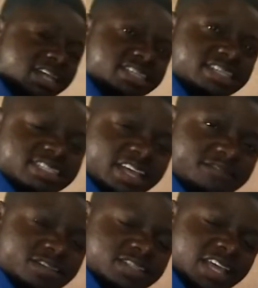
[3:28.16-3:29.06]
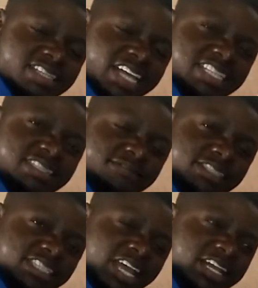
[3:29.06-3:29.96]
the cervix enters the
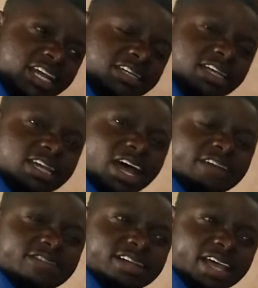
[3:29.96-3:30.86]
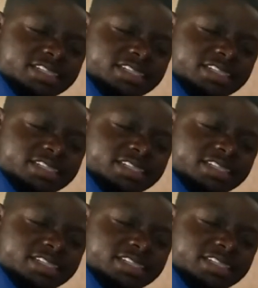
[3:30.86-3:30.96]
vagina at the right